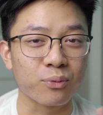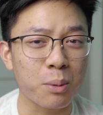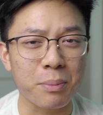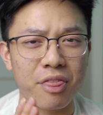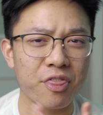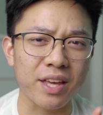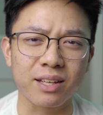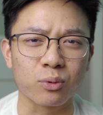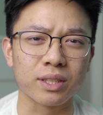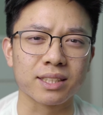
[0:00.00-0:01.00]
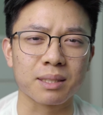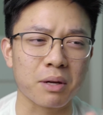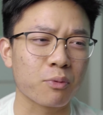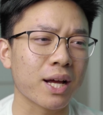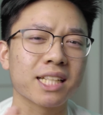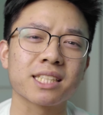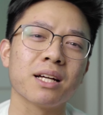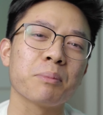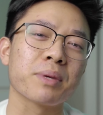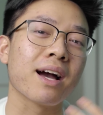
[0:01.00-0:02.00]
and what my thinking was and my
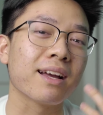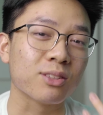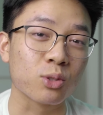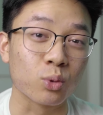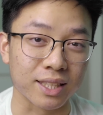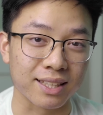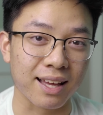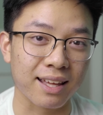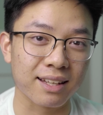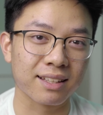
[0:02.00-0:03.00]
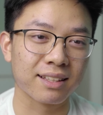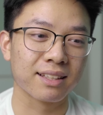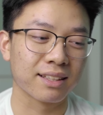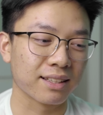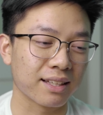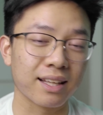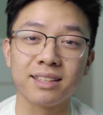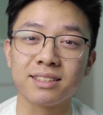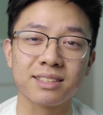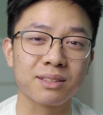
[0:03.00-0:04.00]
rationale behind doing that.
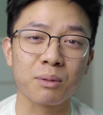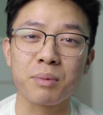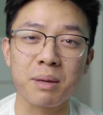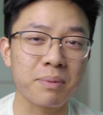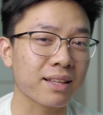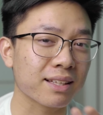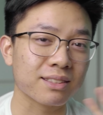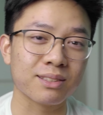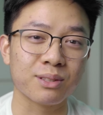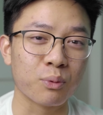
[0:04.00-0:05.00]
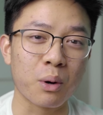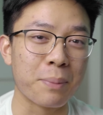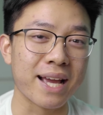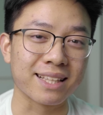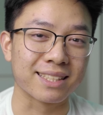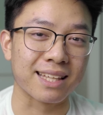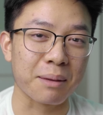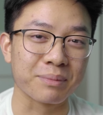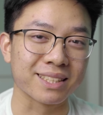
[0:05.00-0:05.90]
And so maybe that you won't make the same